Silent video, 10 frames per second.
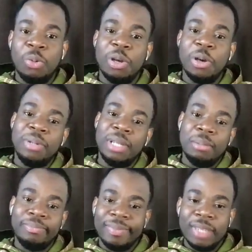I pray that the
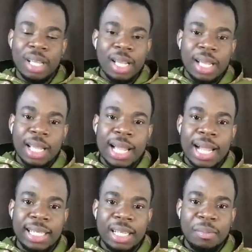Lord will help them,
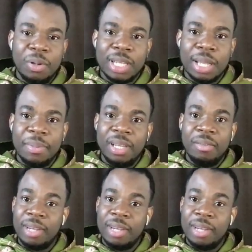guide them,